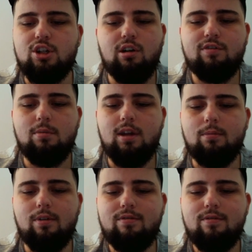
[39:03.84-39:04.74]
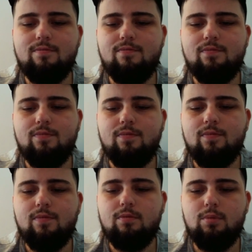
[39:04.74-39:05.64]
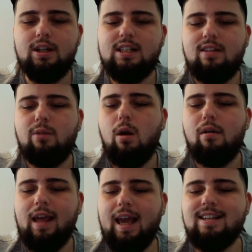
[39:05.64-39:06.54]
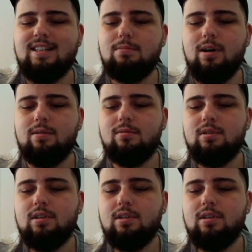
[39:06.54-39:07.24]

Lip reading: it off to begin with, but at least they're wearing a seatbelt.